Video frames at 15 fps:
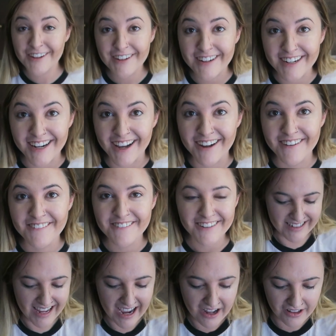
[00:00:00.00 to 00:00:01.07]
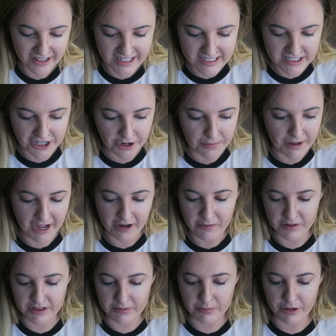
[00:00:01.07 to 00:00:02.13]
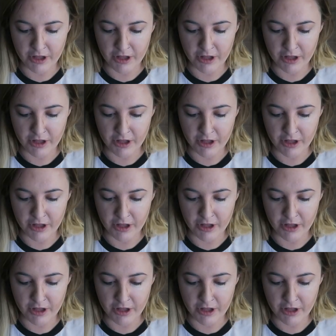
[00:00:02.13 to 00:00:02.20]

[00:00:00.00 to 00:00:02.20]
Good enough. Now let's go back with the